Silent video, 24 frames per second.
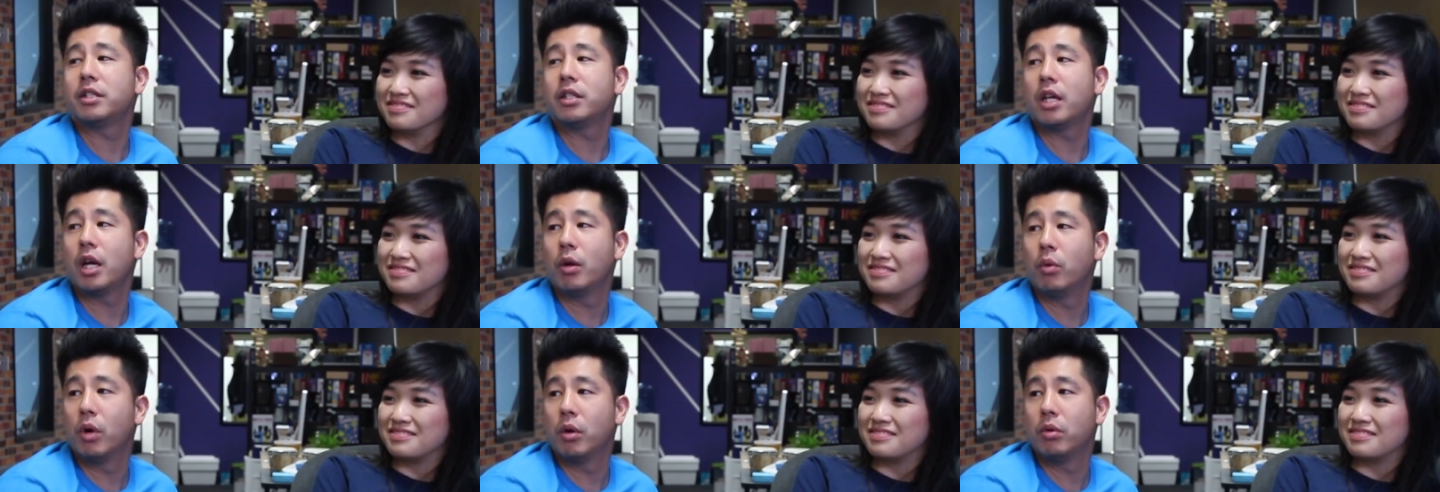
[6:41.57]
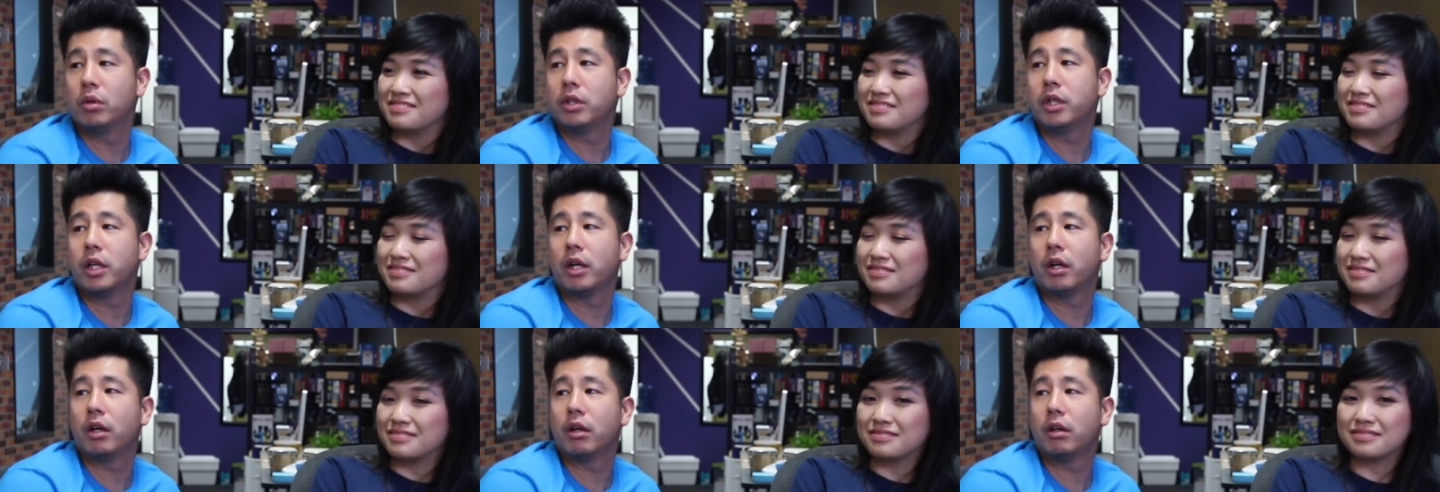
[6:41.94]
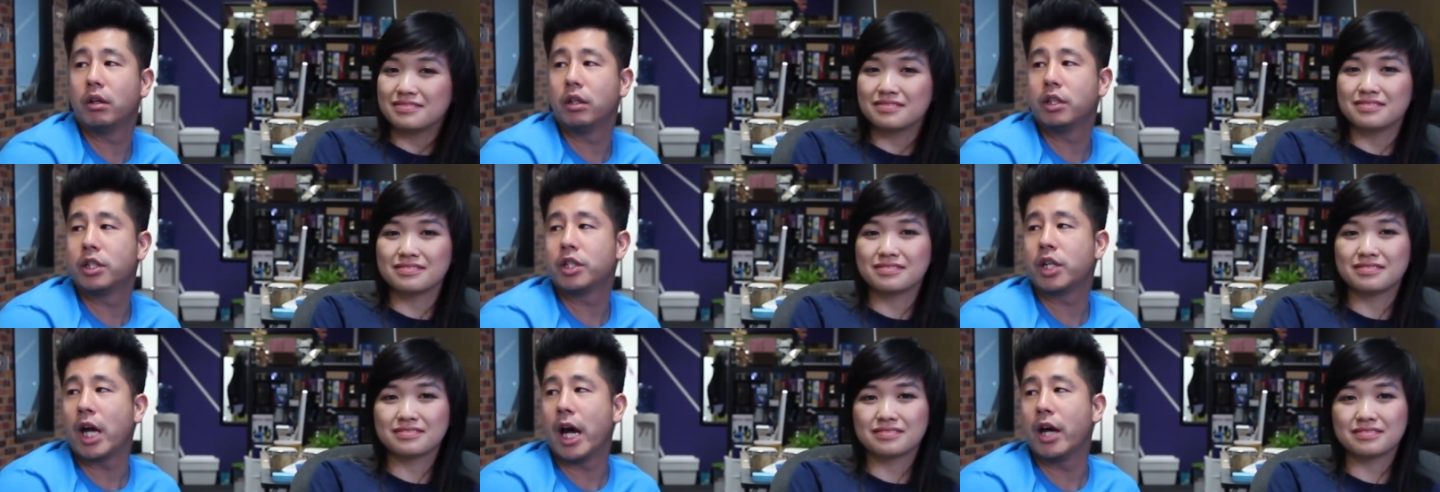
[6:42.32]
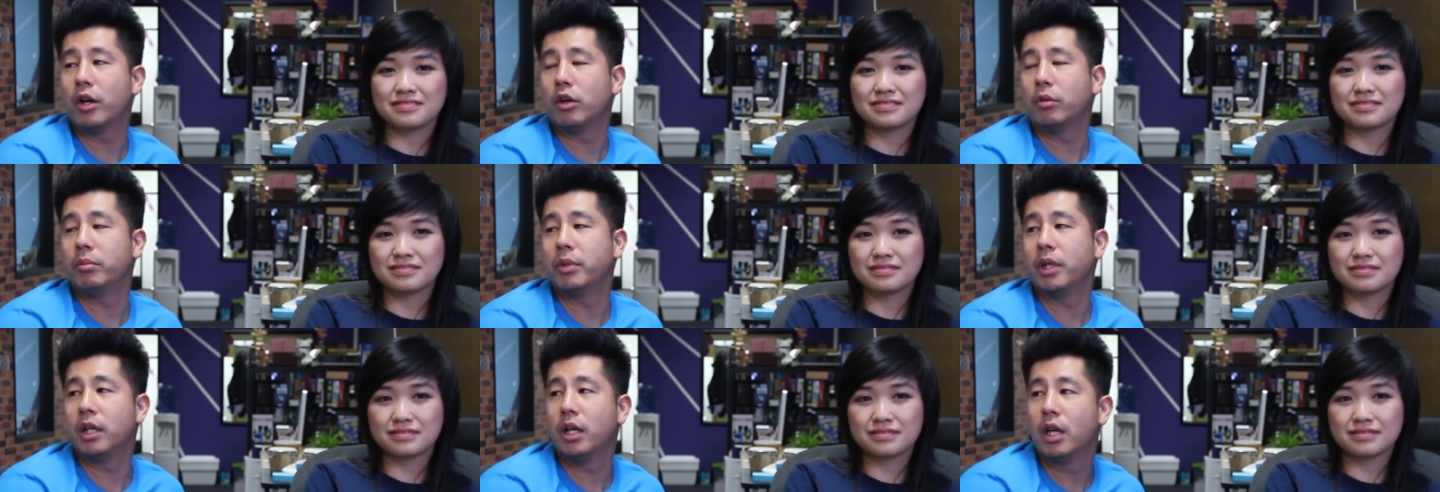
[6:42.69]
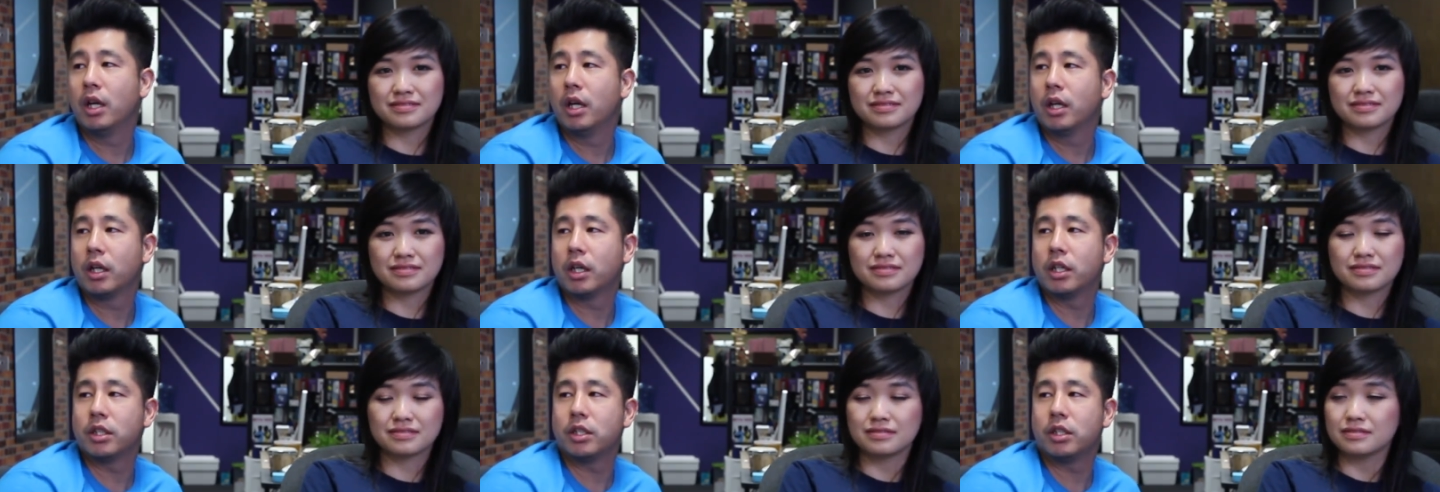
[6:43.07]
Speaker 1: say? What would their title be?
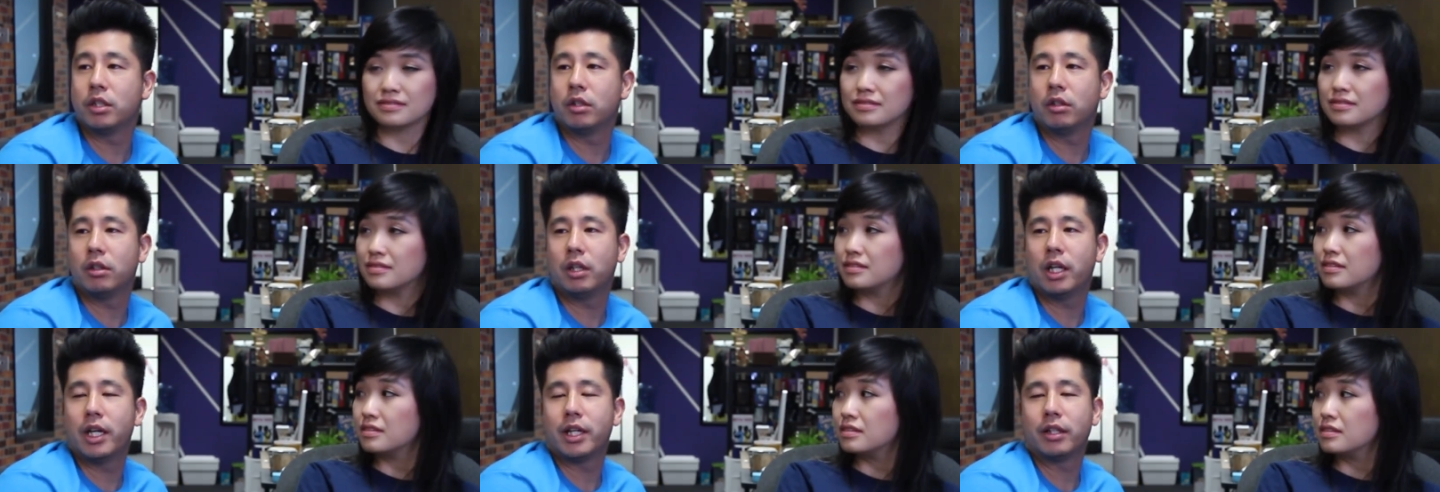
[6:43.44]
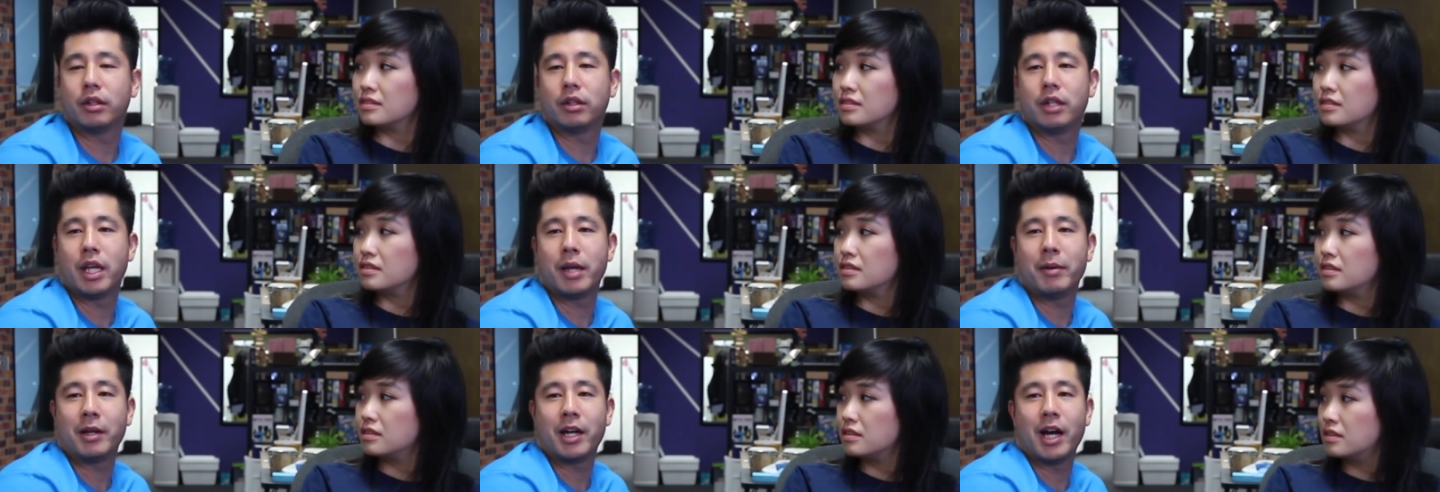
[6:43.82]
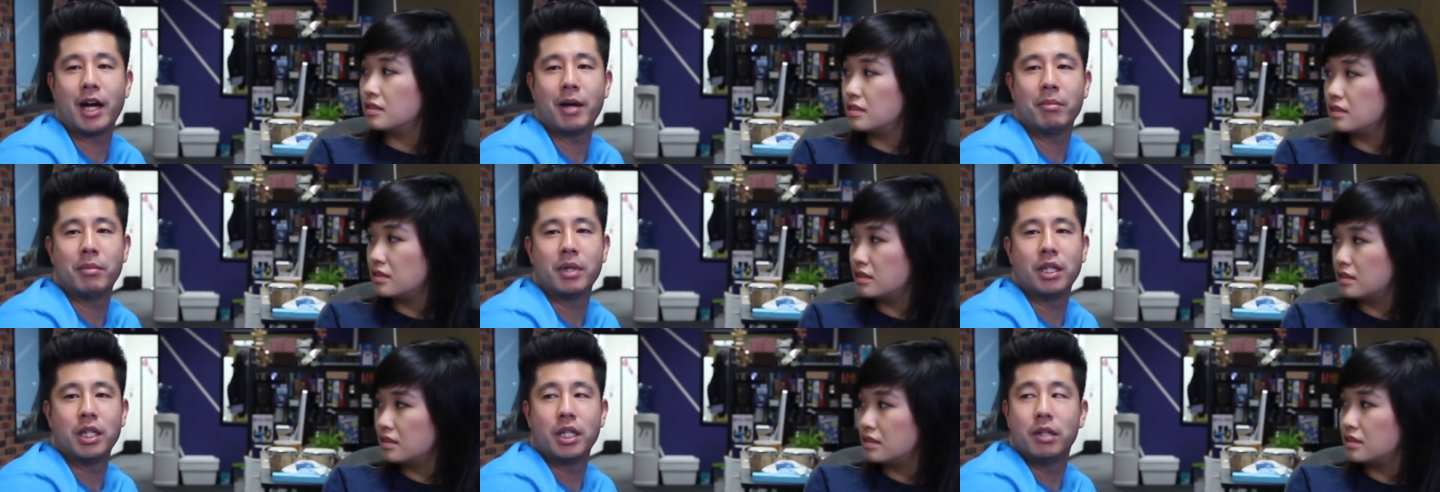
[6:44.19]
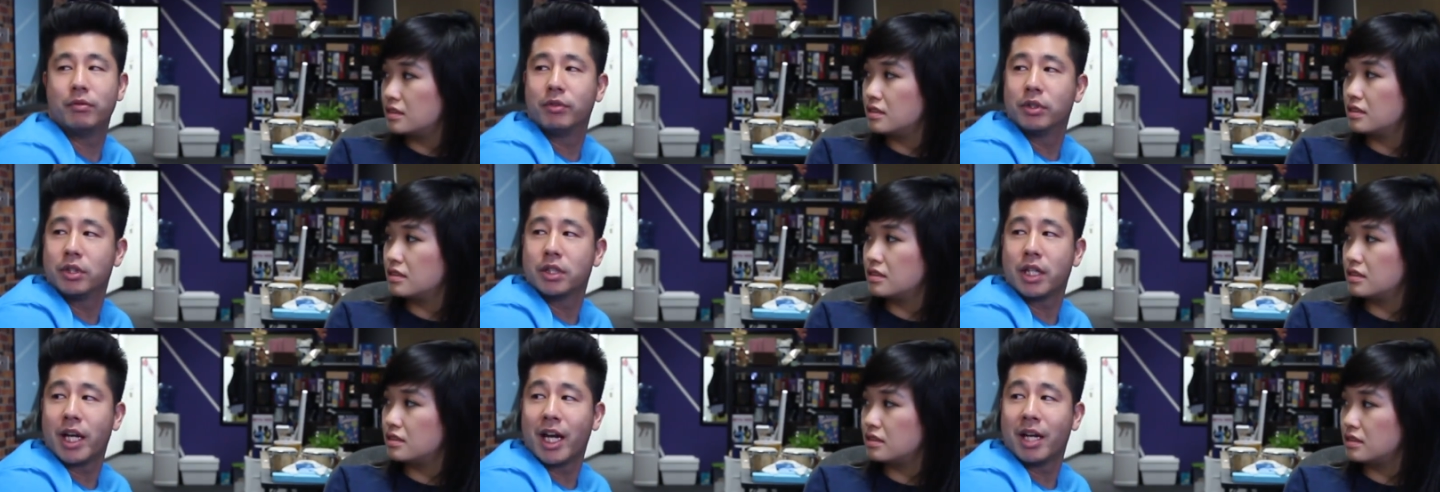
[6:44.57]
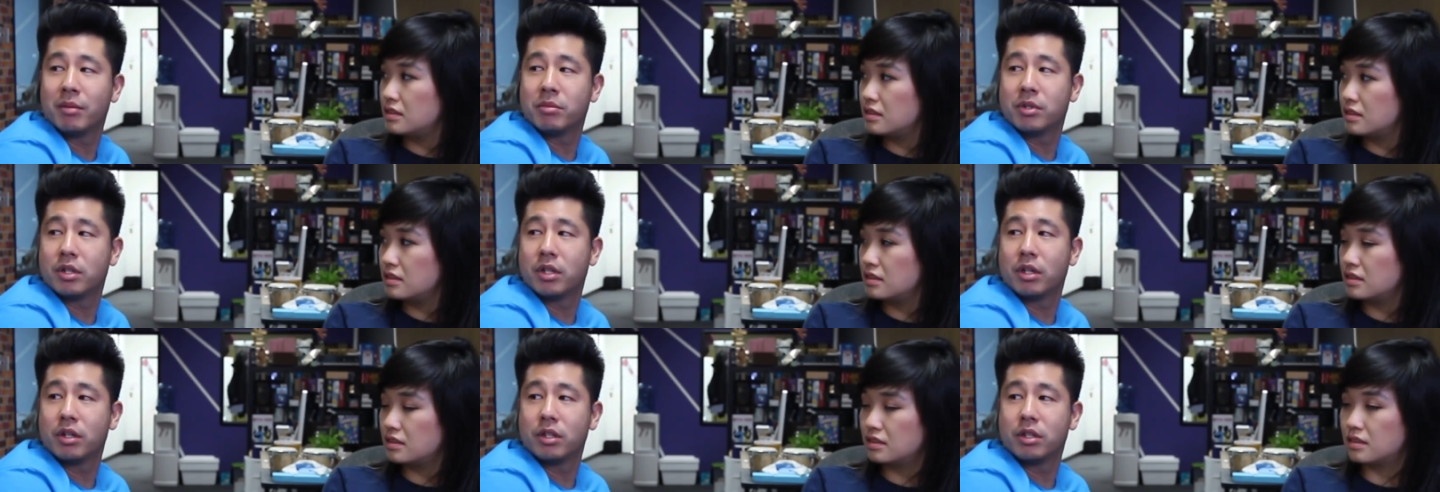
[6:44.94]
Cause you know, like they got medieval
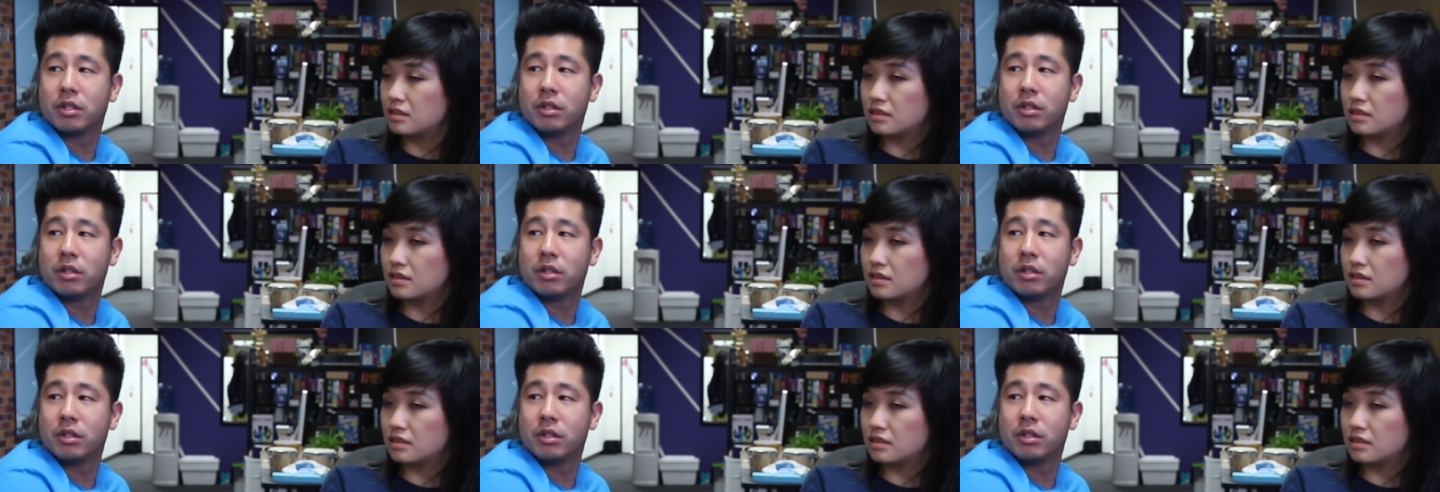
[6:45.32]
times there